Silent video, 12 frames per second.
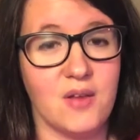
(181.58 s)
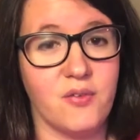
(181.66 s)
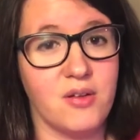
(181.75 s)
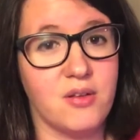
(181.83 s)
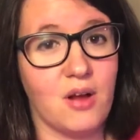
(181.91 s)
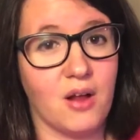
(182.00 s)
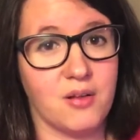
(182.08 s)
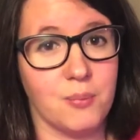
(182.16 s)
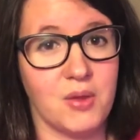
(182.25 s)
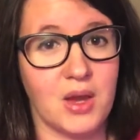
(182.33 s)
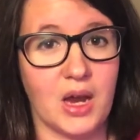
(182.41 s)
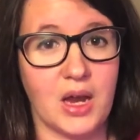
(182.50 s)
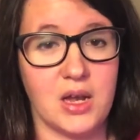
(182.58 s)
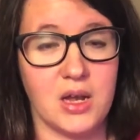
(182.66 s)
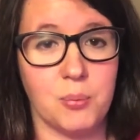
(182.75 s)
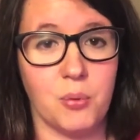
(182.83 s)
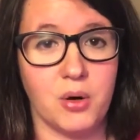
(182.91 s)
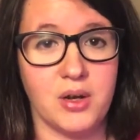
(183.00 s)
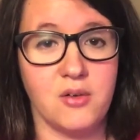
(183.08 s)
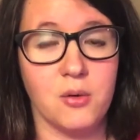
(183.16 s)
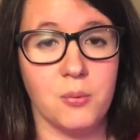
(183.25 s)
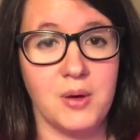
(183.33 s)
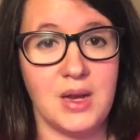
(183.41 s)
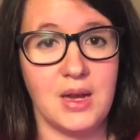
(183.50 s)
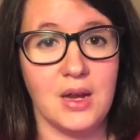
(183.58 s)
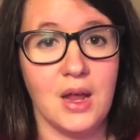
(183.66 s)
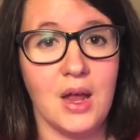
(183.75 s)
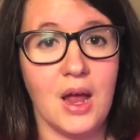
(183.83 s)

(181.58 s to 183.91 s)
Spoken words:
if it's not something I end up wanting to read.